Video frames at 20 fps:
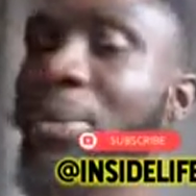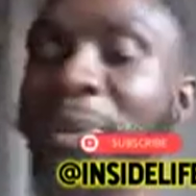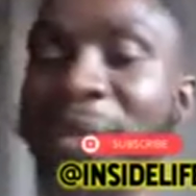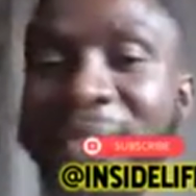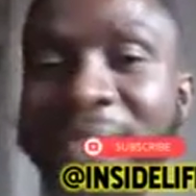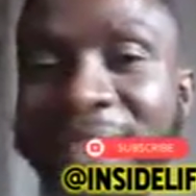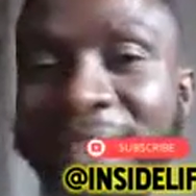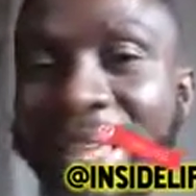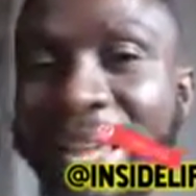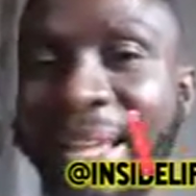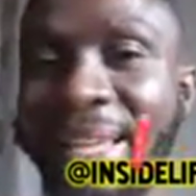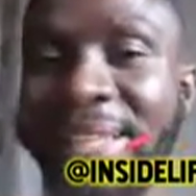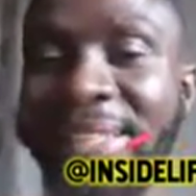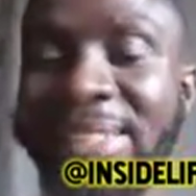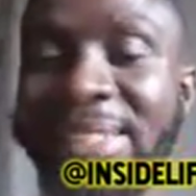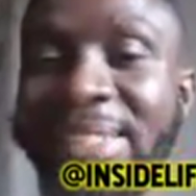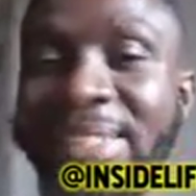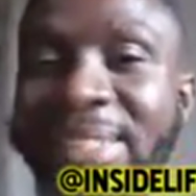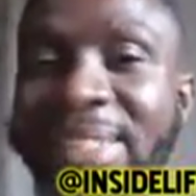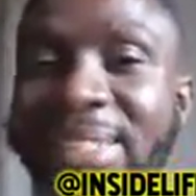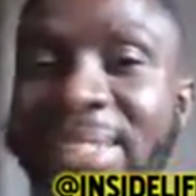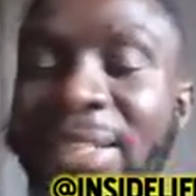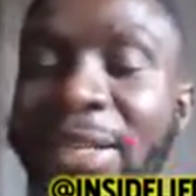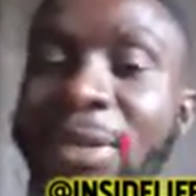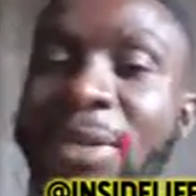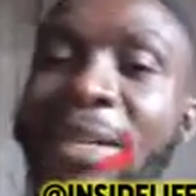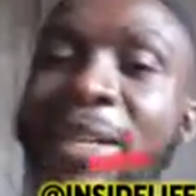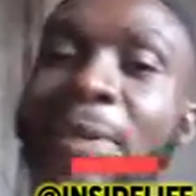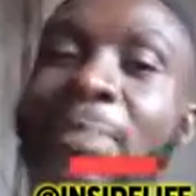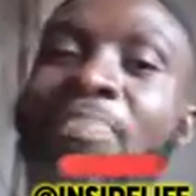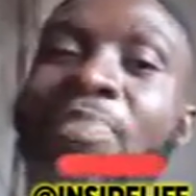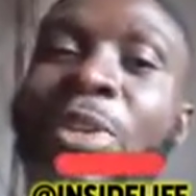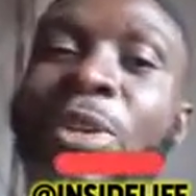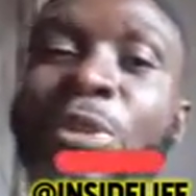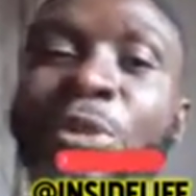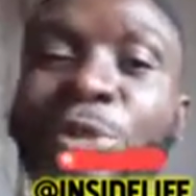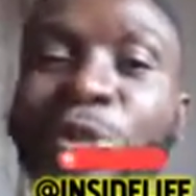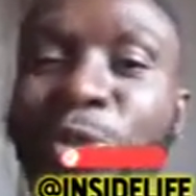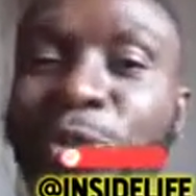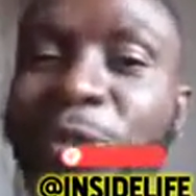when you die yesterday now,
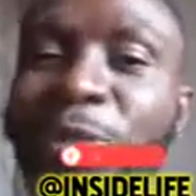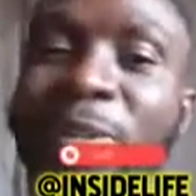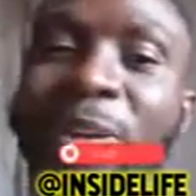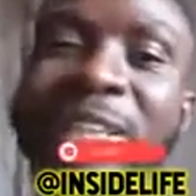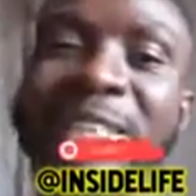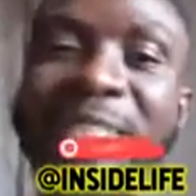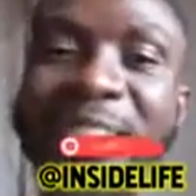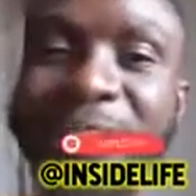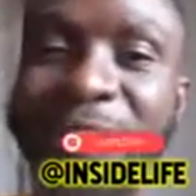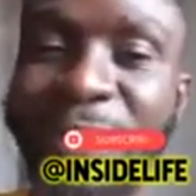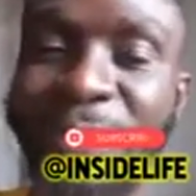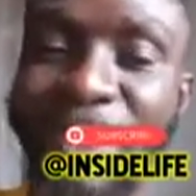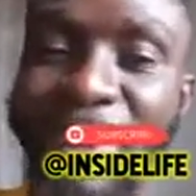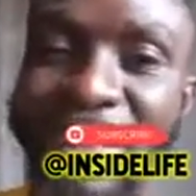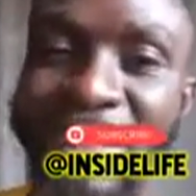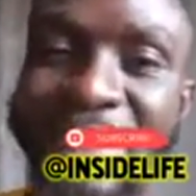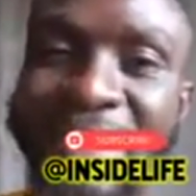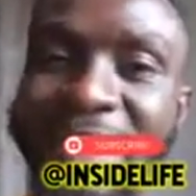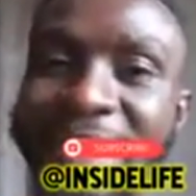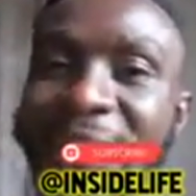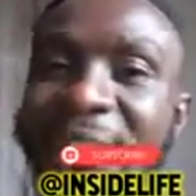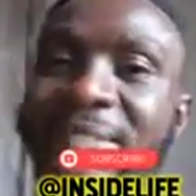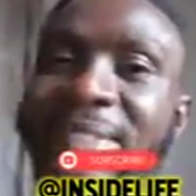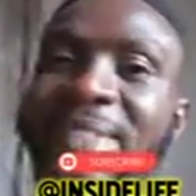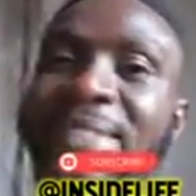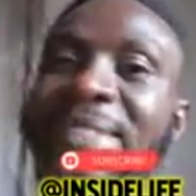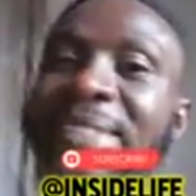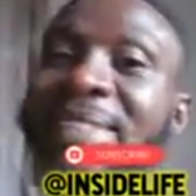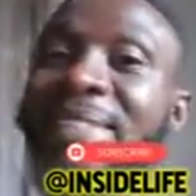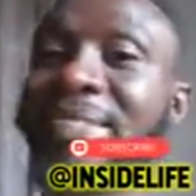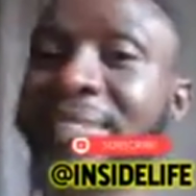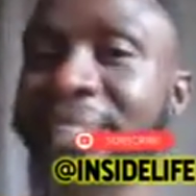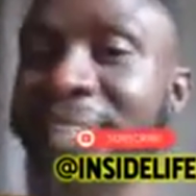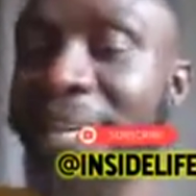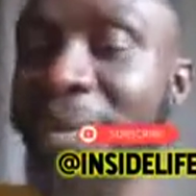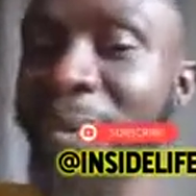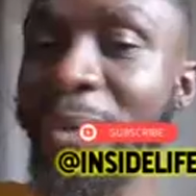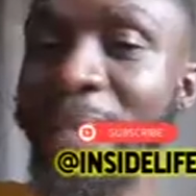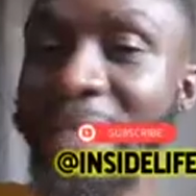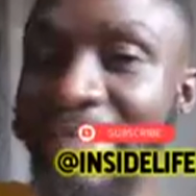you know what they do anything.
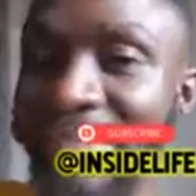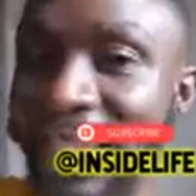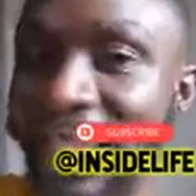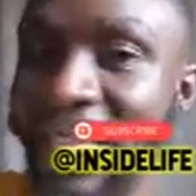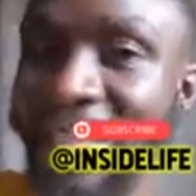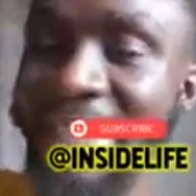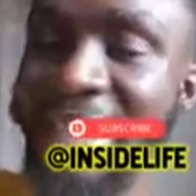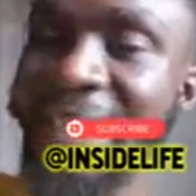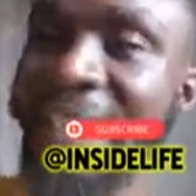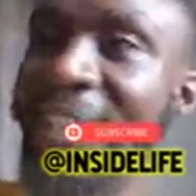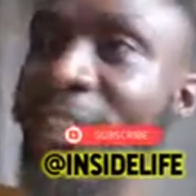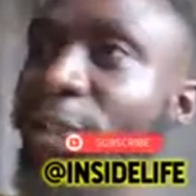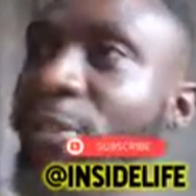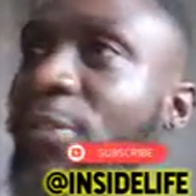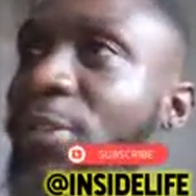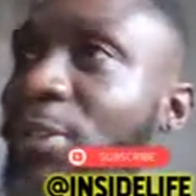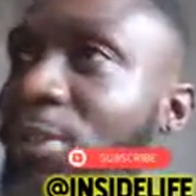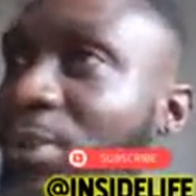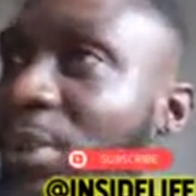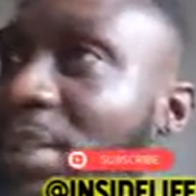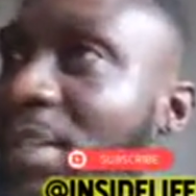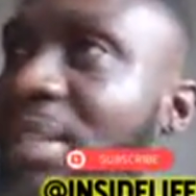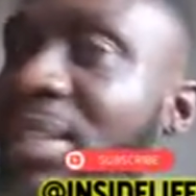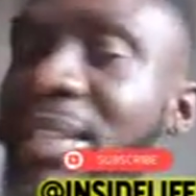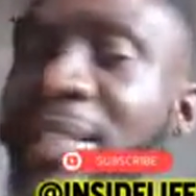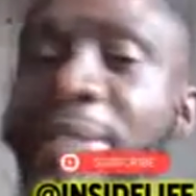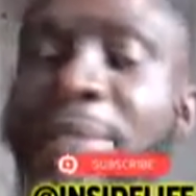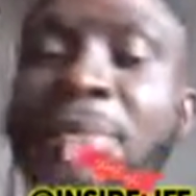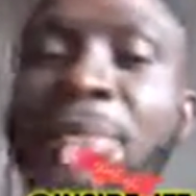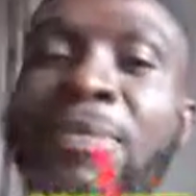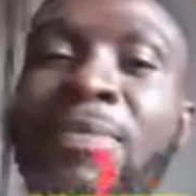Again when you die that day now, not do anything.